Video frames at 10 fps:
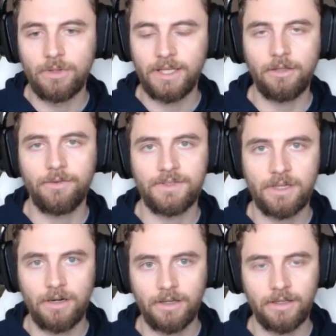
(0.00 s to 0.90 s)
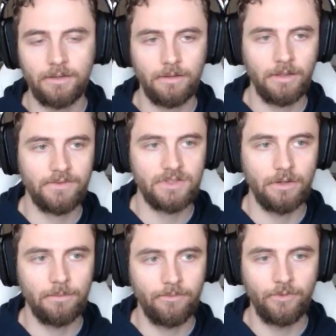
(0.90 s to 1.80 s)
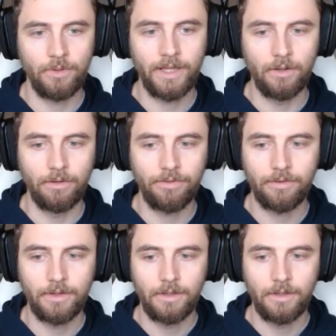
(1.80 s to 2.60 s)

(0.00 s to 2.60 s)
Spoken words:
kill off a target if it's not full health.